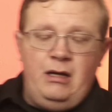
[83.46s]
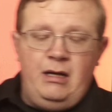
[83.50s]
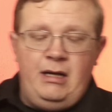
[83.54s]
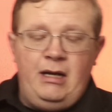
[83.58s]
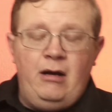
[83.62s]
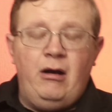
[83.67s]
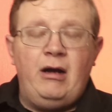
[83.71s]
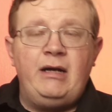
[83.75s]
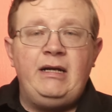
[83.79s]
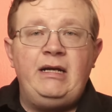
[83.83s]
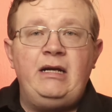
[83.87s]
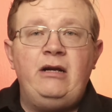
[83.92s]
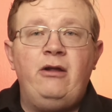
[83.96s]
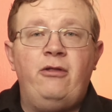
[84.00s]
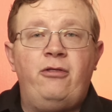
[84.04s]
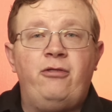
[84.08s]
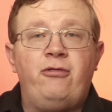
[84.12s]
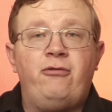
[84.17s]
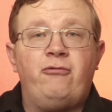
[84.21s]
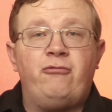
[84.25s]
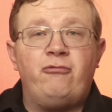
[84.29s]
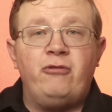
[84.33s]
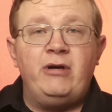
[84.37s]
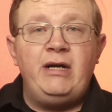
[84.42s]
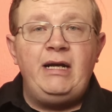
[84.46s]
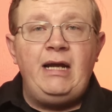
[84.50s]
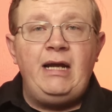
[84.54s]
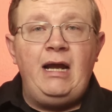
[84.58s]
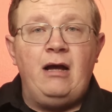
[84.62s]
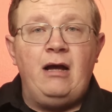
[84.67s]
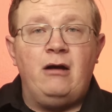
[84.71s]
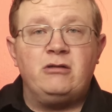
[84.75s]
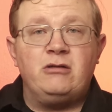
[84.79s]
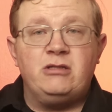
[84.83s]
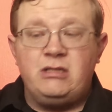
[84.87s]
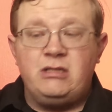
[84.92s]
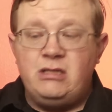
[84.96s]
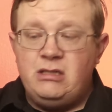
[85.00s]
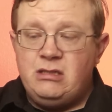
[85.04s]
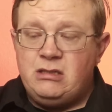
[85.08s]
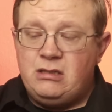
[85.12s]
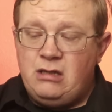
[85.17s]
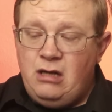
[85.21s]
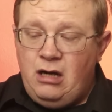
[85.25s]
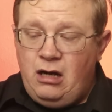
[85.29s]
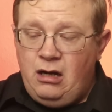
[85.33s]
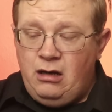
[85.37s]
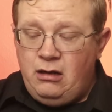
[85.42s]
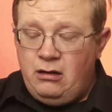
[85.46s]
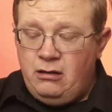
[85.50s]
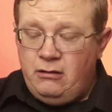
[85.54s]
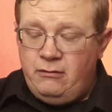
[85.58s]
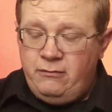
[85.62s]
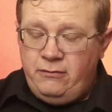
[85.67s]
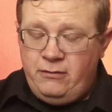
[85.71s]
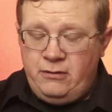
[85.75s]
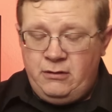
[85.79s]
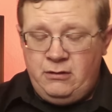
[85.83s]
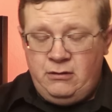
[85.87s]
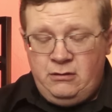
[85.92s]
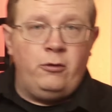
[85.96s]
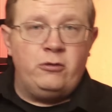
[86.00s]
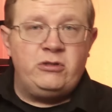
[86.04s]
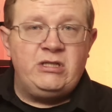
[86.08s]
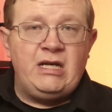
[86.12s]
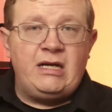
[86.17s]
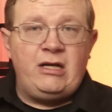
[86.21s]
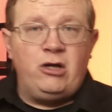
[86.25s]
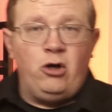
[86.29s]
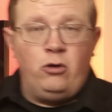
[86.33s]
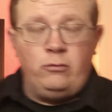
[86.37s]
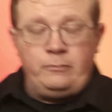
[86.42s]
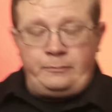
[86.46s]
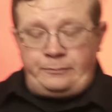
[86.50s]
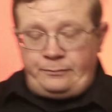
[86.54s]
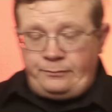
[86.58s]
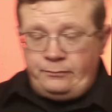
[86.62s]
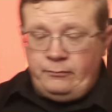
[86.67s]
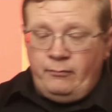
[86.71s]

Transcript: And now I need 3 ounces of Prosecco.